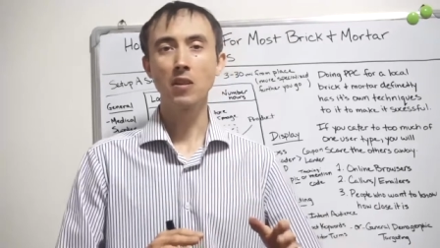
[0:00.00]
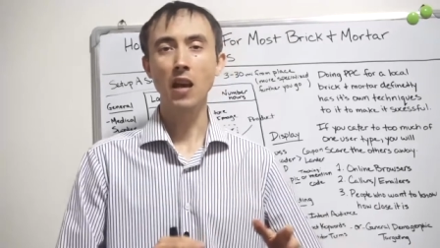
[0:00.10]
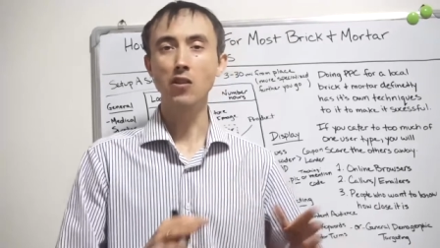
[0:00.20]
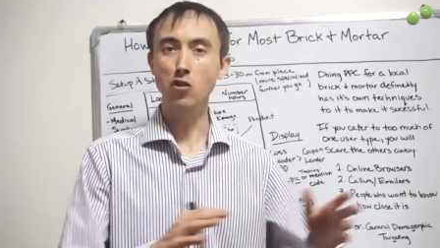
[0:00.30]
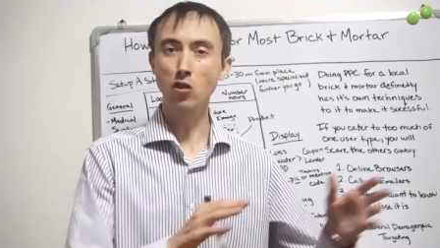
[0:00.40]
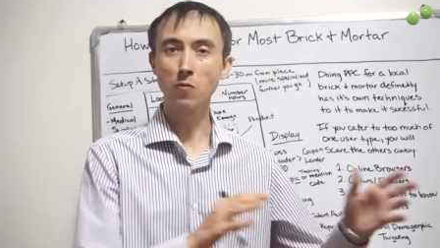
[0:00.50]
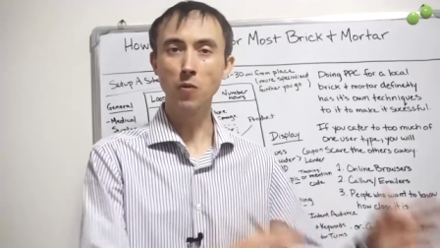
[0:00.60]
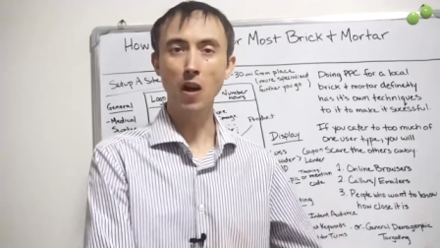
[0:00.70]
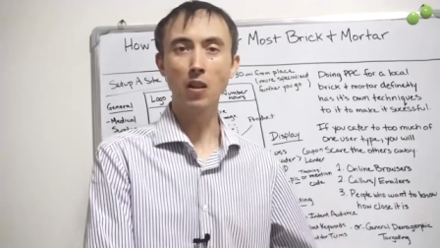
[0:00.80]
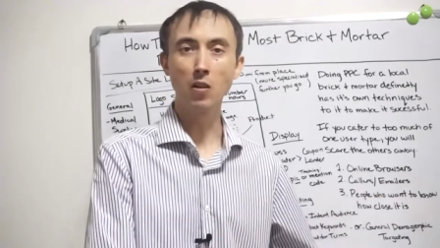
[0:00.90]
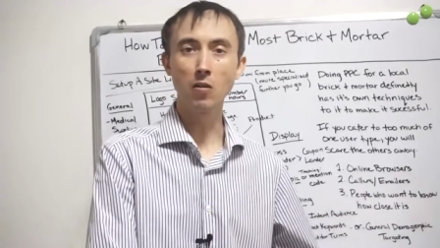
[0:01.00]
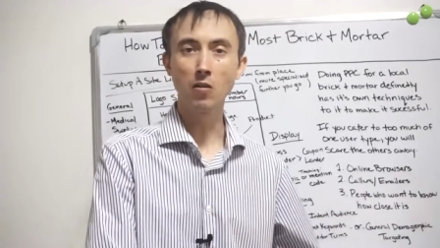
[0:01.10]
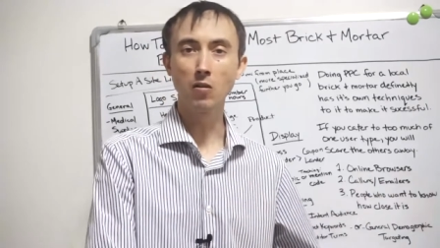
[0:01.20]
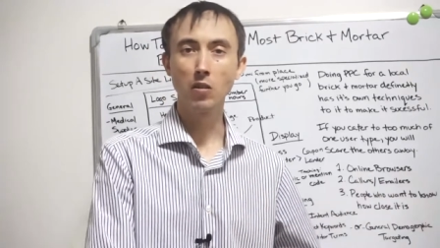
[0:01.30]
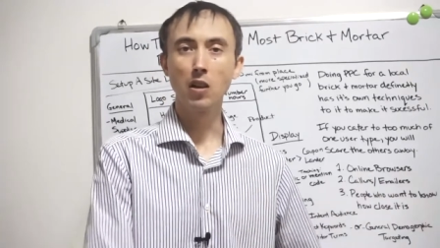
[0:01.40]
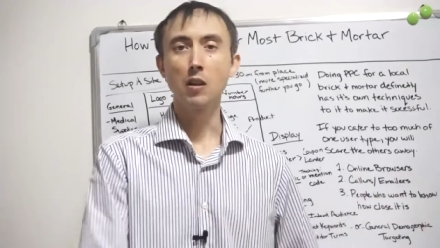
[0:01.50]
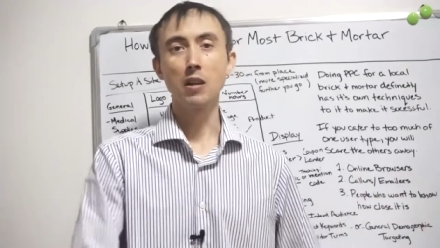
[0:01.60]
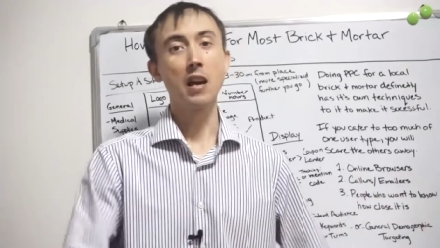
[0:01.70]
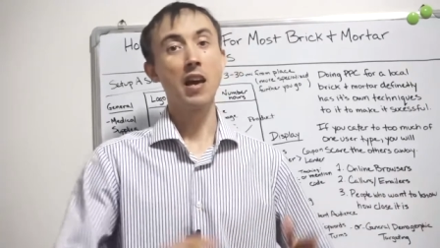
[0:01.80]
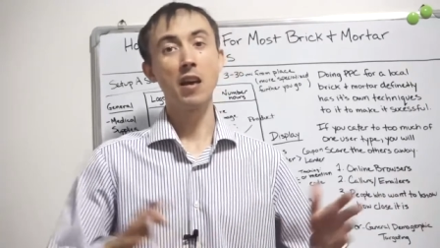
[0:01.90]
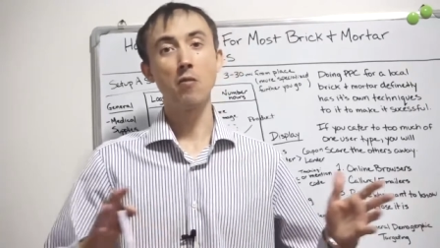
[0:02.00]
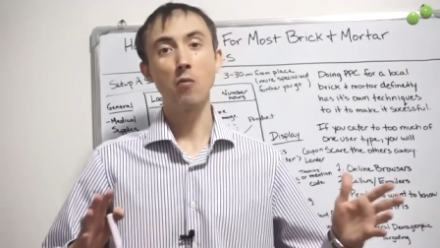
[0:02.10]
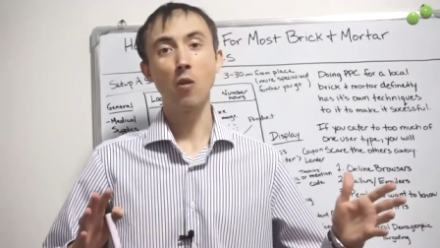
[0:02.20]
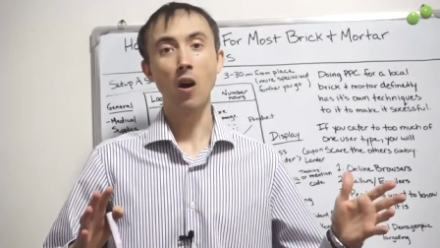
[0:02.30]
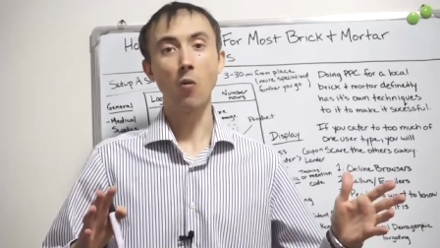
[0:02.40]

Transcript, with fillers: that you should follow, and